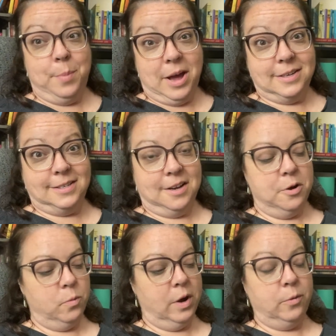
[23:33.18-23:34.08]
But
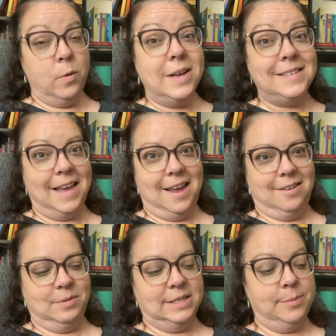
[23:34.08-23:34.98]
what was a
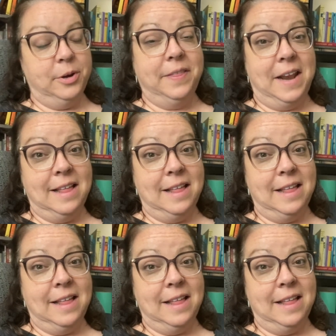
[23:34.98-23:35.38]
hit was the book that